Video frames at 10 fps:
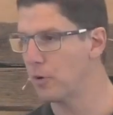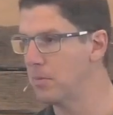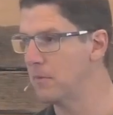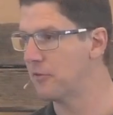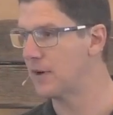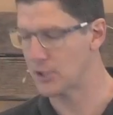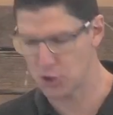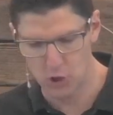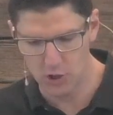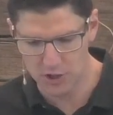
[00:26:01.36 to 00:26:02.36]
problem for our
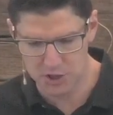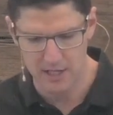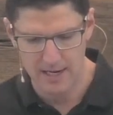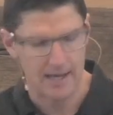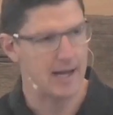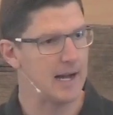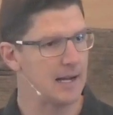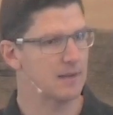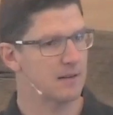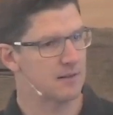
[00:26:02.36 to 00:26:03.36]
church,
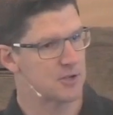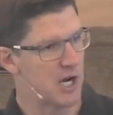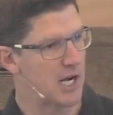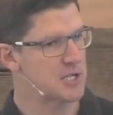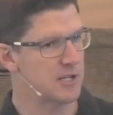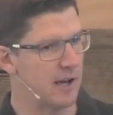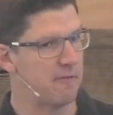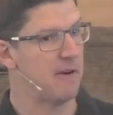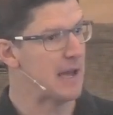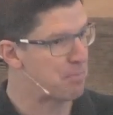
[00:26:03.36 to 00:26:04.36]
uh, charged a, a,
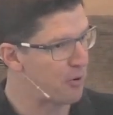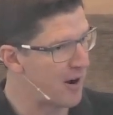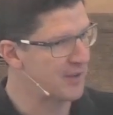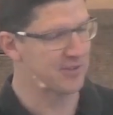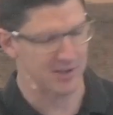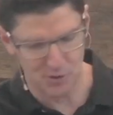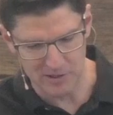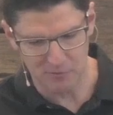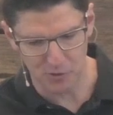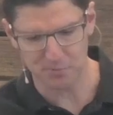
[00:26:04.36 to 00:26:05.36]
fair price, a good
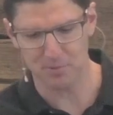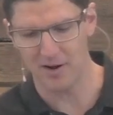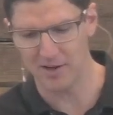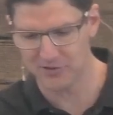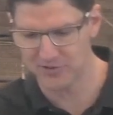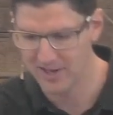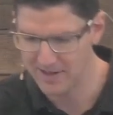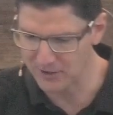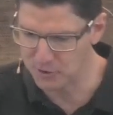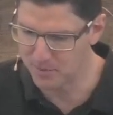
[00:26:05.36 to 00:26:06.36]
invoice price.
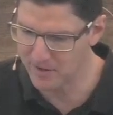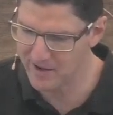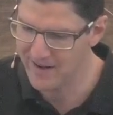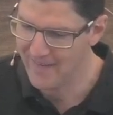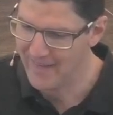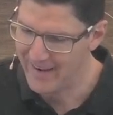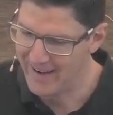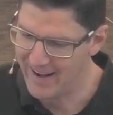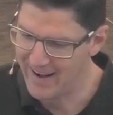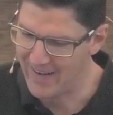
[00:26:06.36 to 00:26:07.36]
Thank you, brother.
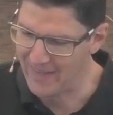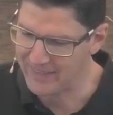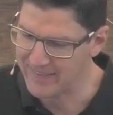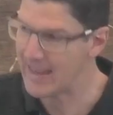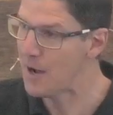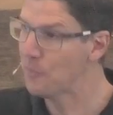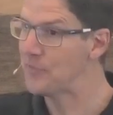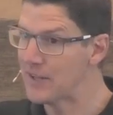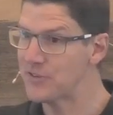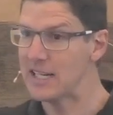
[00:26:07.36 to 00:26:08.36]
Uh, and that,
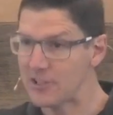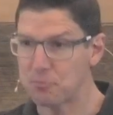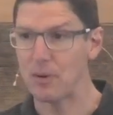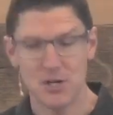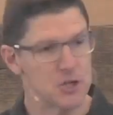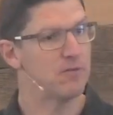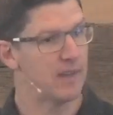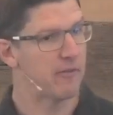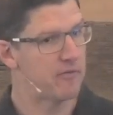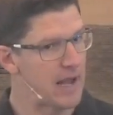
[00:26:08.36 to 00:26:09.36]
that's an expression of
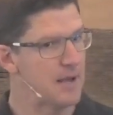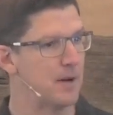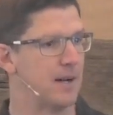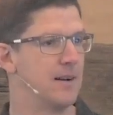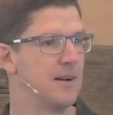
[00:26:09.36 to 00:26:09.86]
love of neighbor.